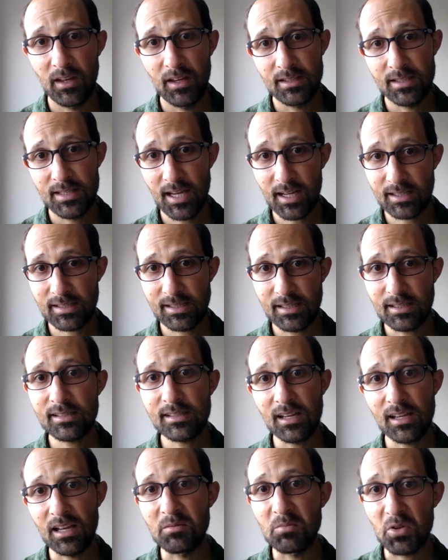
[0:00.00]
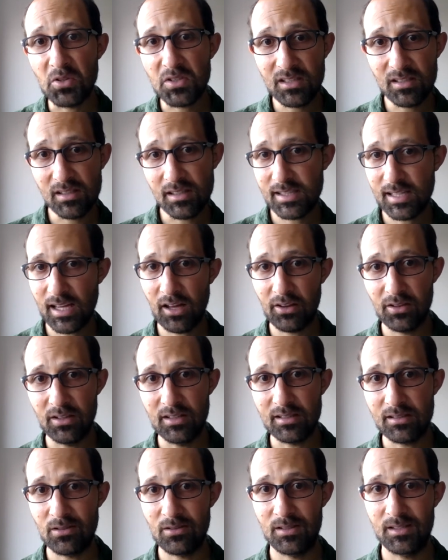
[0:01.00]
Texas and most of the
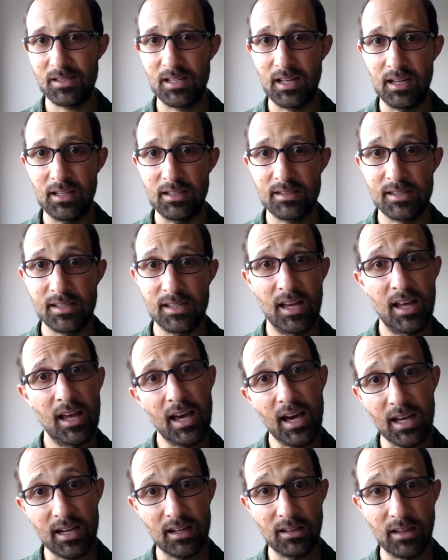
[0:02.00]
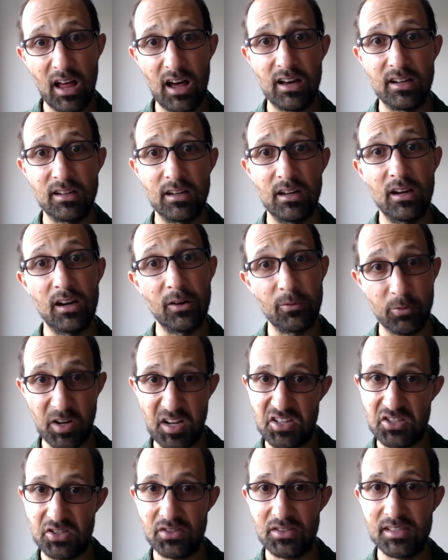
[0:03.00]
southeastern states had a lot of
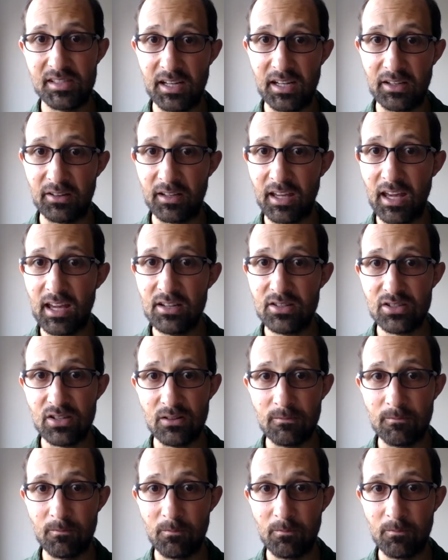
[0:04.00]
racial segregation.